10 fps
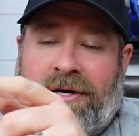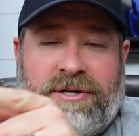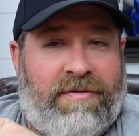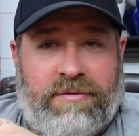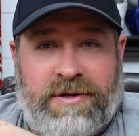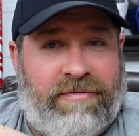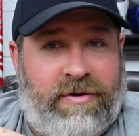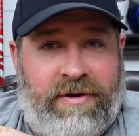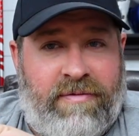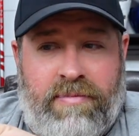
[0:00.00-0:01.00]
Scheffler was looking
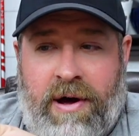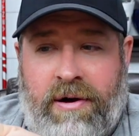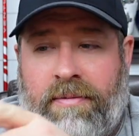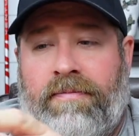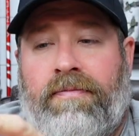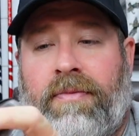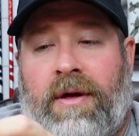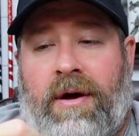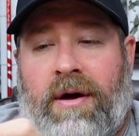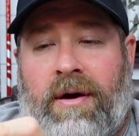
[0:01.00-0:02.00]
for a different putter.
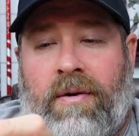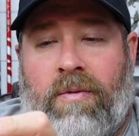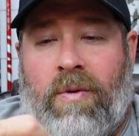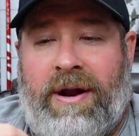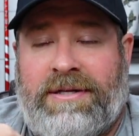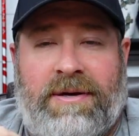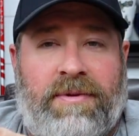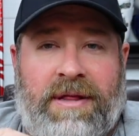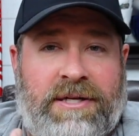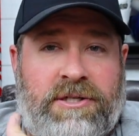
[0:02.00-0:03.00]
Wanted
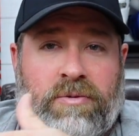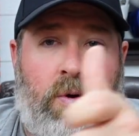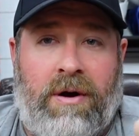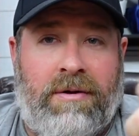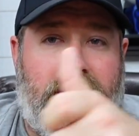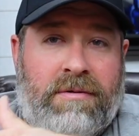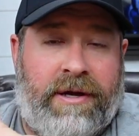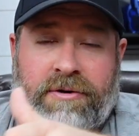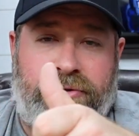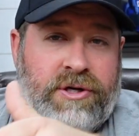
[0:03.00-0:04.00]
something that swung
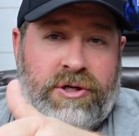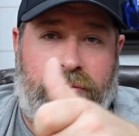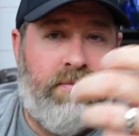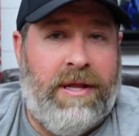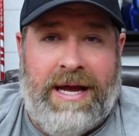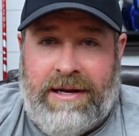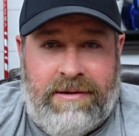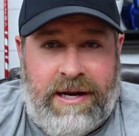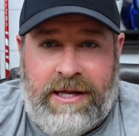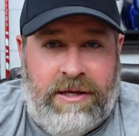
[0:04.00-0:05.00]
like a traditional
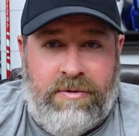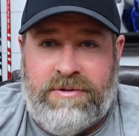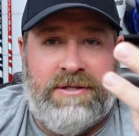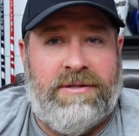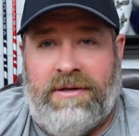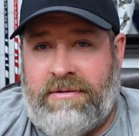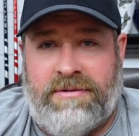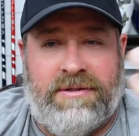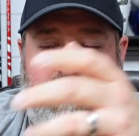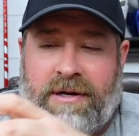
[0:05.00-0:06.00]
blade that he uses. He
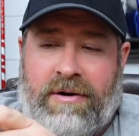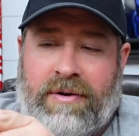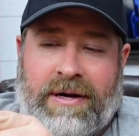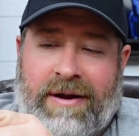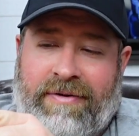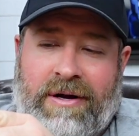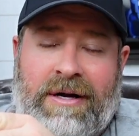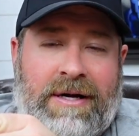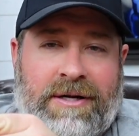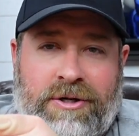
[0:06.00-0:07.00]
uses, a kind of a
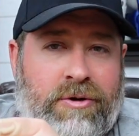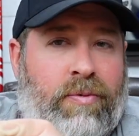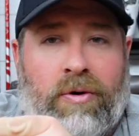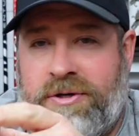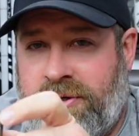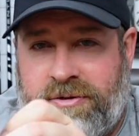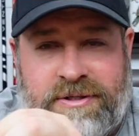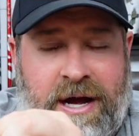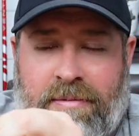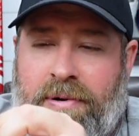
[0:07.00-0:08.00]
Newport 2
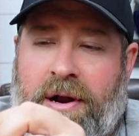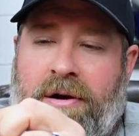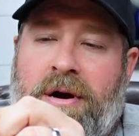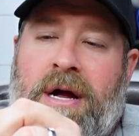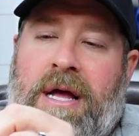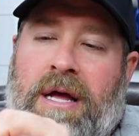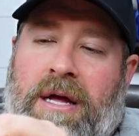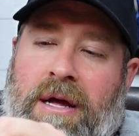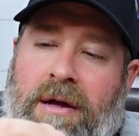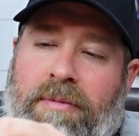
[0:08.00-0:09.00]
style putter,
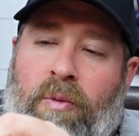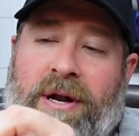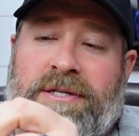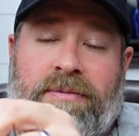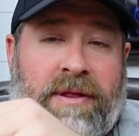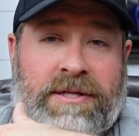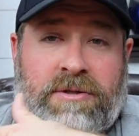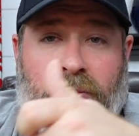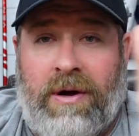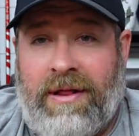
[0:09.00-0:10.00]
but wanted something that
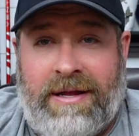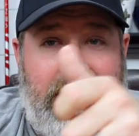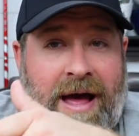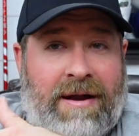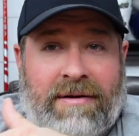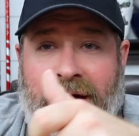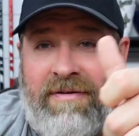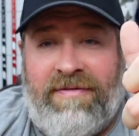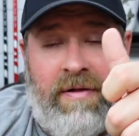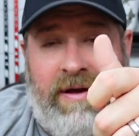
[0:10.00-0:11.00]
swung like that and kind
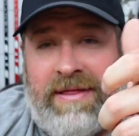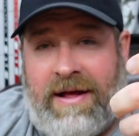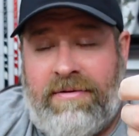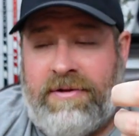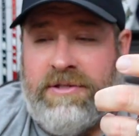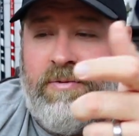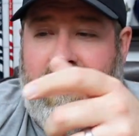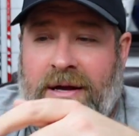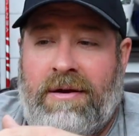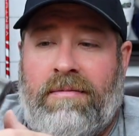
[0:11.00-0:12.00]
of felt like that through the
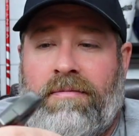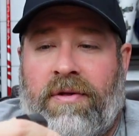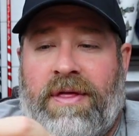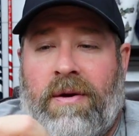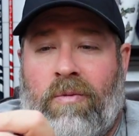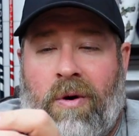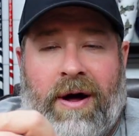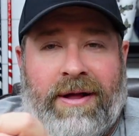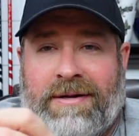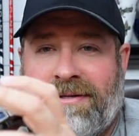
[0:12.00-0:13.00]
swing, but then
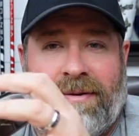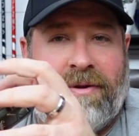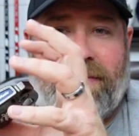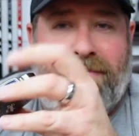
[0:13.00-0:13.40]
wanted some of the